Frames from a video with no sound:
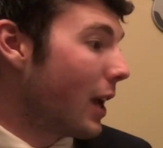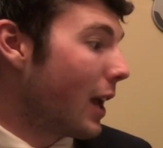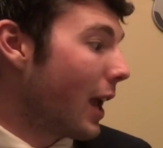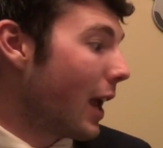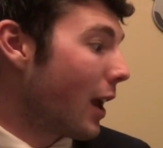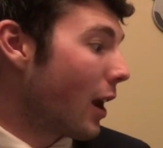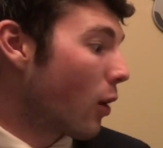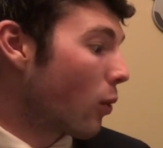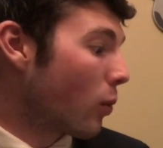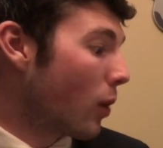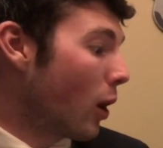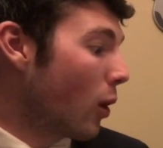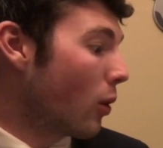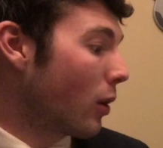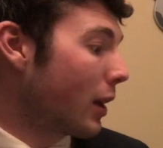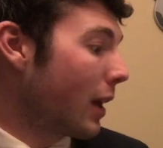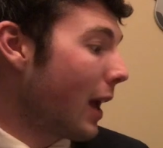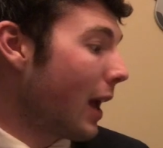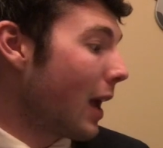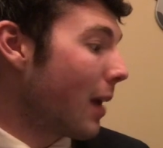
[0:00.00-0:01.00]
and a
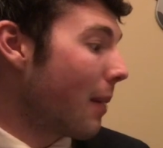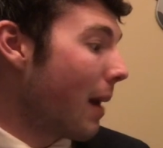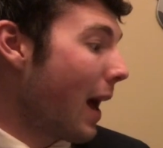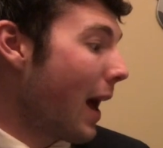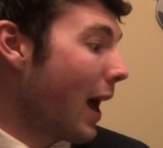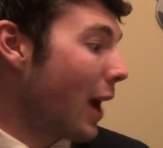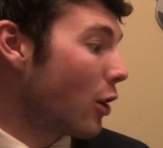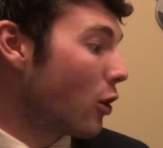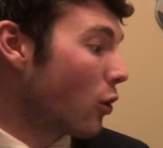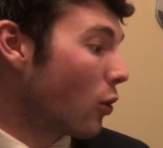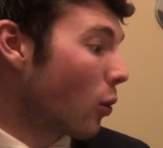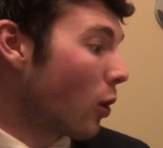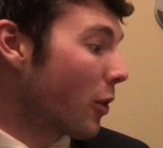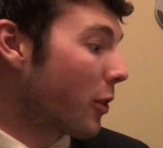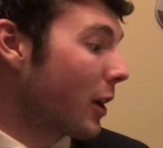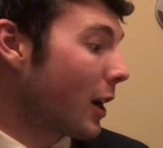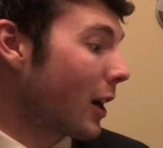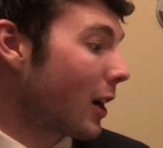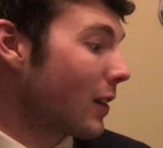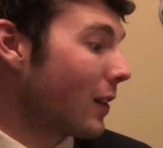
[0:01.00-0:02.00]
road game at North
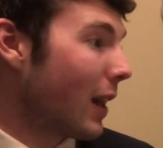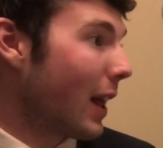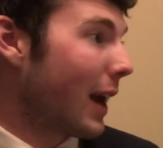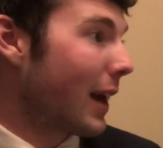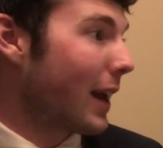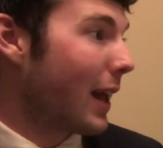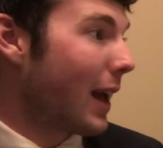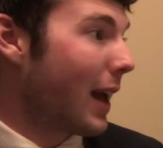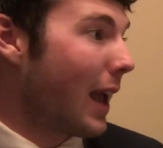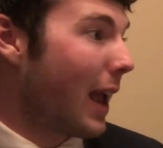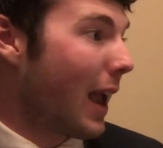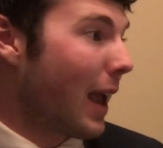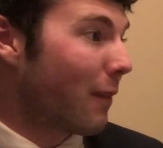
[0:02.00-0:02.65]
Carolina,